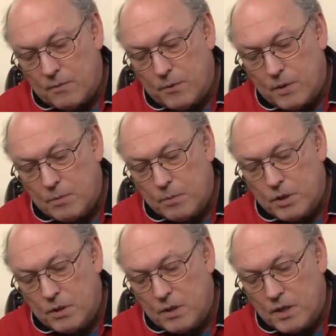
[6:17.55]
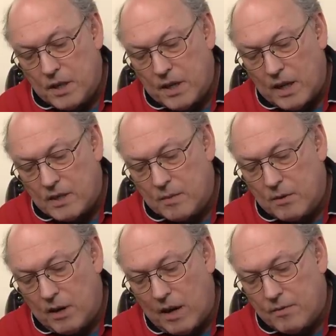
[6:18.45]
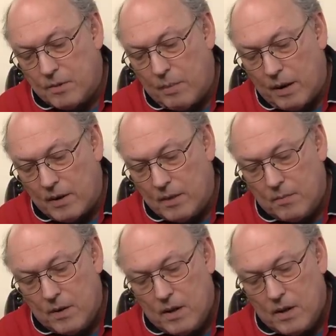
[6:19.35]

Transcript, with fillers: First matured in a custom crafted barrel